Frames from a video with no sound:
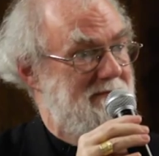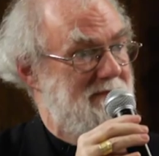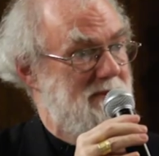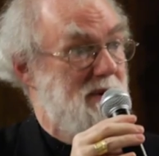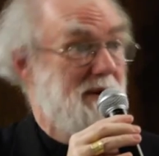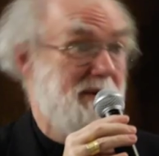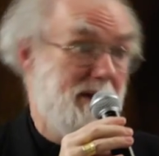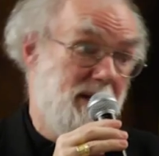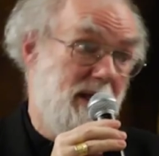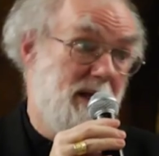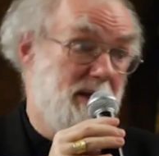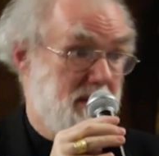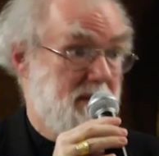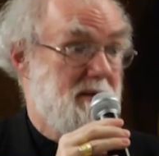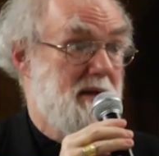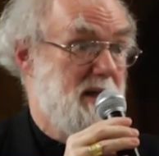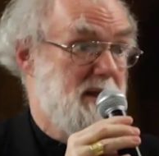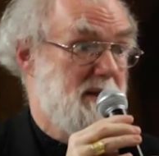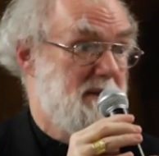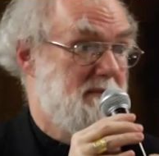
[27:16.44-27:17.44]
So I think that's,
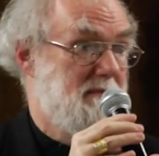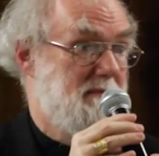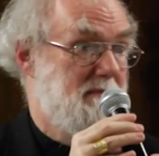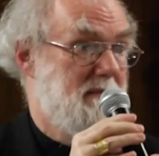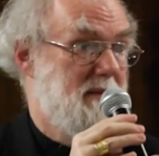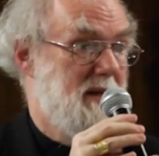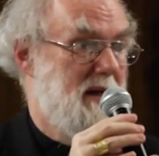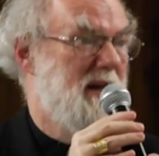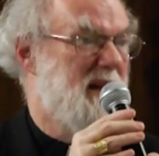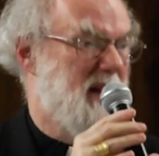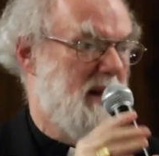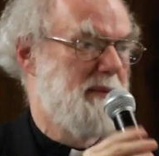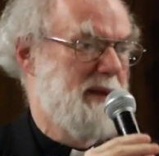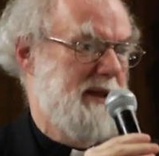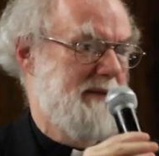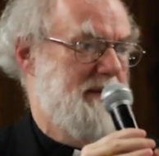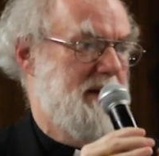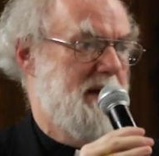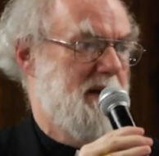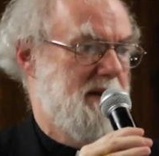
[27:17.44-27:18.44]
that's a little
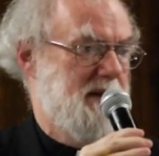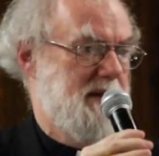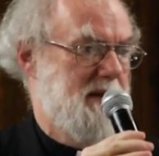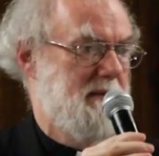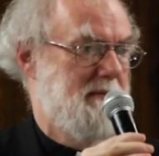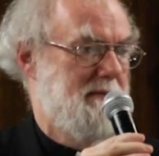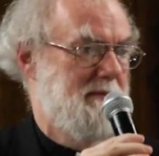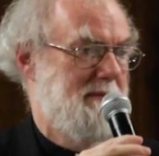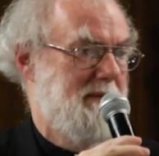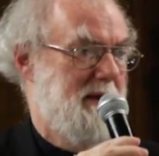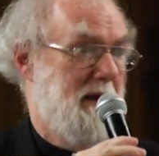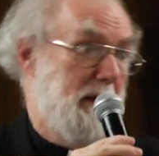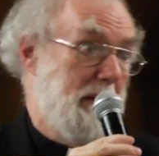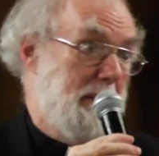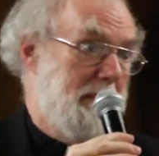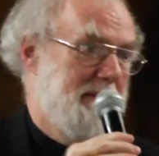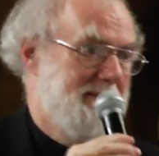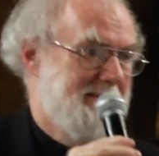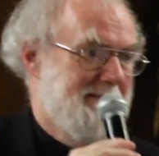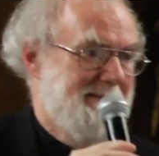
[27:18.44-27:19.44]
bit of an answer, I hope.